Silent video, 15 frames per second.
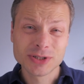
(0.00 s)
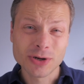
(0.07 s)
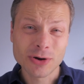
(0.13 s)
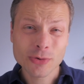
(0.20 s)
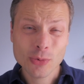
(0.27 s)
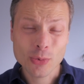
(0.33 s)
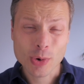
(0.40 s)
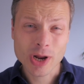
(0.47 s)

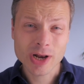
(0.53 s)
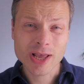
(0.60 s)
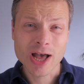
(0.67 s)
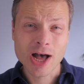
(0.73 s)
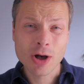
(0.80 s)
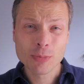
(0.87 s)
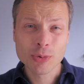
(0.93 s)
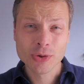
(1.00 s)
don't really
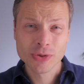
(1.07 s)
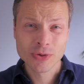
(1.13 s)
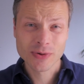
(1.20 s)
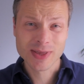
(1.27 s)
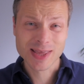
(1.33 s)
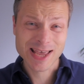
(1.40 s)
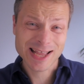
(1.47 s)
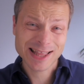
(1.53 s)
help you to
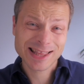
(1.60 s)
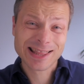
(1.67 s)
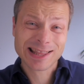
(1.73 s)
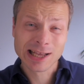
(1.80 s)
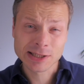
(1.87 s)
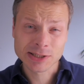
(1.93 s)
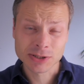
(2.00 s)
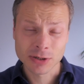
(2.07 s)
get
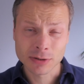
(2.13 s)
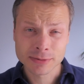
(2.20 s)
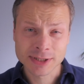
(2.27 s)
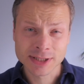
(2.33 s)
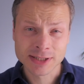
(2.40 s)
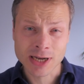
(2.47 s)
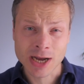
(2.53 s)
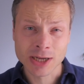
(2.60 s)
that service
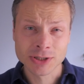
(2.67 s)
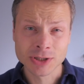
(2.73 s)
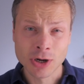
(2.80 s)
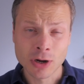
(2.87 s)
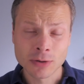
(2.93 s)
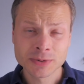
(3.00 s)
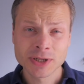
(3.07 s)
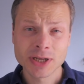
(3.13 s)
design
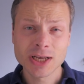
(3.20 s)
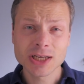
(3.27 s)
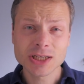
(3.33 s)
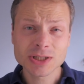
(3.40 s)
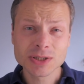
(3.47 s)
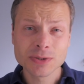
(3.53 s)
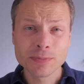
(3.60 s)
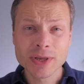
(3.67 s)
jobs
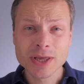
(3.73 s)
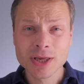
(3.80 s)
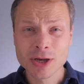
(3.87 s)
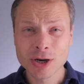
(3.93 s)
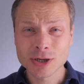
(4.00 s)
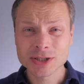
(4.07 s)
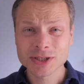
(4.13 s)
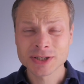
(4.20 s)
is
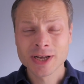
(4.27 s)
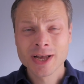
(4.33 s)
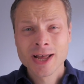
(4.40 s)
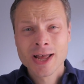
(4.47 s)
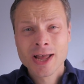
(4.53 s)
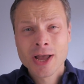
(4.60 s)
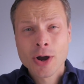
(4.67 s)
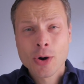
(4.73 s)
because
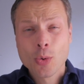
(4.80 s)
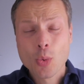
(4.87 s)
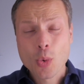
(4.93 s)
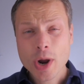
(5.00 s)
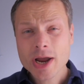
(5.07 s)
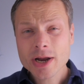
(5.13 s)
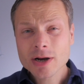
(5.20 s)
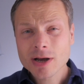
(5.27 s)

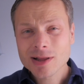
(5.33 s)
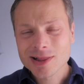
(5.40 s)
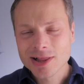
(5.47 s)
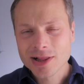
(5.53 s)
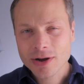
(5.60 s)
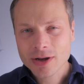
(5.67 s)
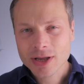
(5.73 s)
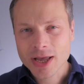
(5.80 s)
we're not
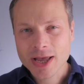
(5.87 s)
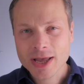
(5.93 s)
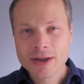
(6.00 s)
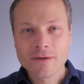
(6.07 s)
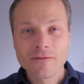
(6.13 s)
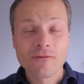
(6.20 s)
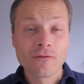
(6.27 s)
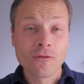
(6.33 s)

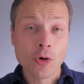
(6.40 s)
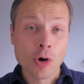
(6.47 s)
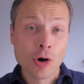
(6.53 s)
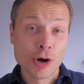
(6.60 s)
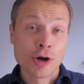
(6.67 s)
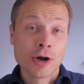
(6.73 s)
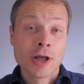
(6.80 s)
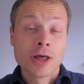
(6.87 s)
looking
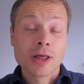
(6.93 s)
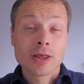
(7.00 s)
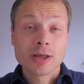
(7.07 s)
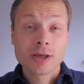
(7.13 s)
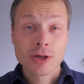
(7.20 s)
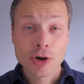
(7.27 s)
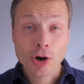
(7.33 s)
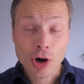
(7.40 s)
for
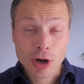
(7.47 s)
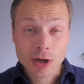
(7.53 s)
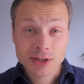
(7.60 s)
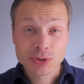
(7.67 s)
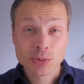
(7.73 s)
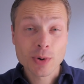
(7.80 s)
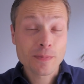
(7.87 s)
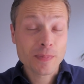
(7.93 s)

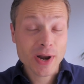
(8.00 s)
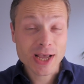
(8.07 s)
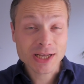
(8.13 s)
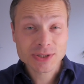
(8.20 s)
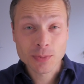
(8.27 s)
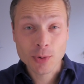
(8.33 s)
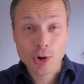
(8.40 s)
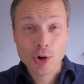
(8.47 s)
cogs,
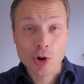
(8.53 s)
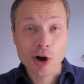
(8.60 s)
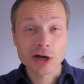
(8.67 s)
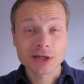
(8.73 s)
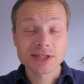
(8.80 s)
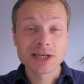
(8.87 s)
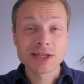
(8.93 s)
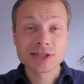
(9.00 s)
replaceable
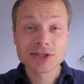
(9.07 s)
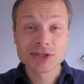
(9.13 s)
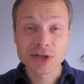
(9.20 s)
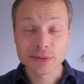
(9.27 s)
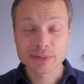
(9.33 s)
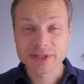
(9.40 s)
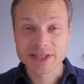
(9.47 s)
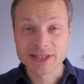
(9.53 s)
cogs in a
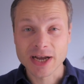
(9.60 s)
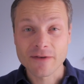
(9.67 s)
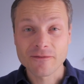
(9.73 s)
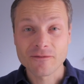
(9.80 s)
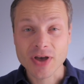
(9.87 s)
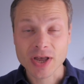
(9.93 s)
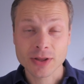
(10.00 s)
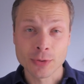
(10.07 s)
service design
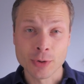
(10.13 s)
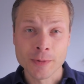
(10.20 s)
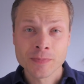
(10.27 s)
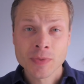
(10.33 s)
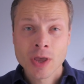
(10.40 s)
factory.